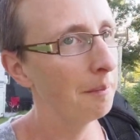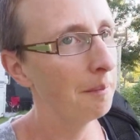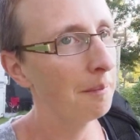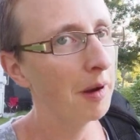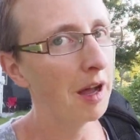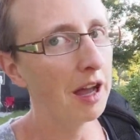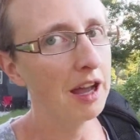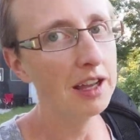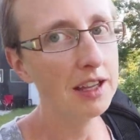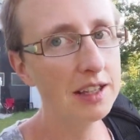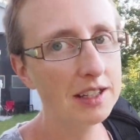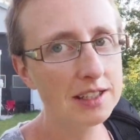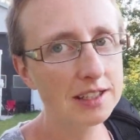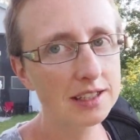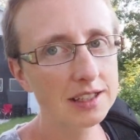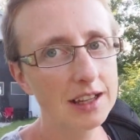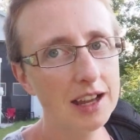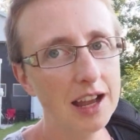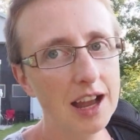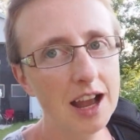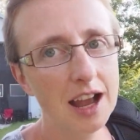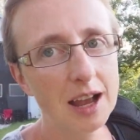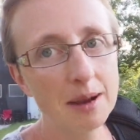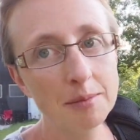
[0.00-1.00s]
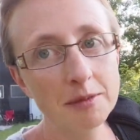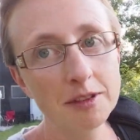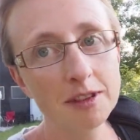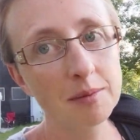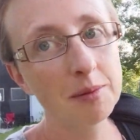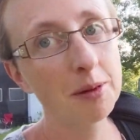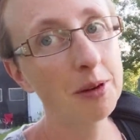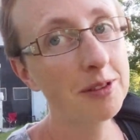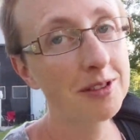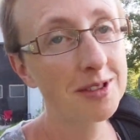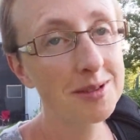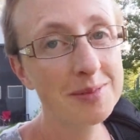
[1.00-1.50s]
But I'm
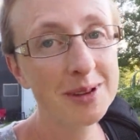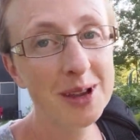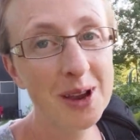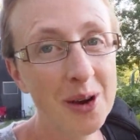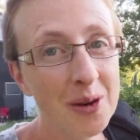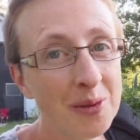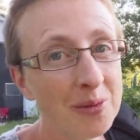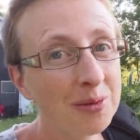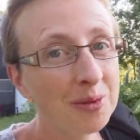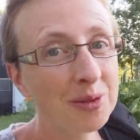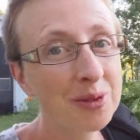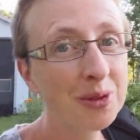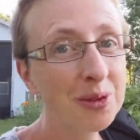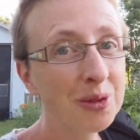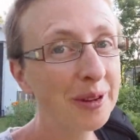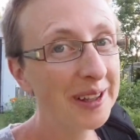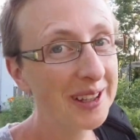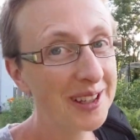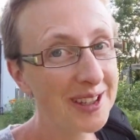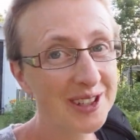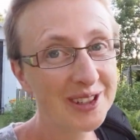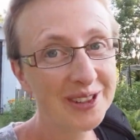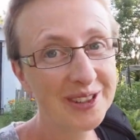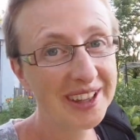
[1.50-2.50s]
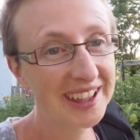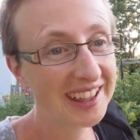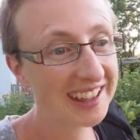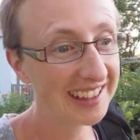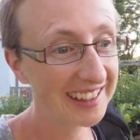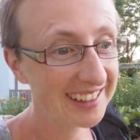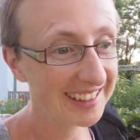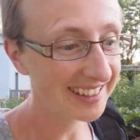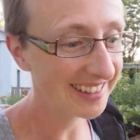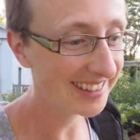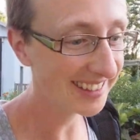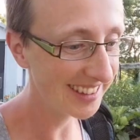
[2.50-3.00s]
supposed to be homeschooling two
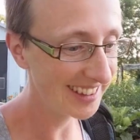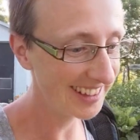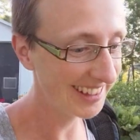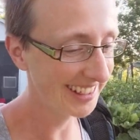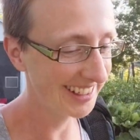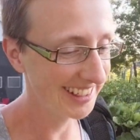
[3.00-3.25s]
kids.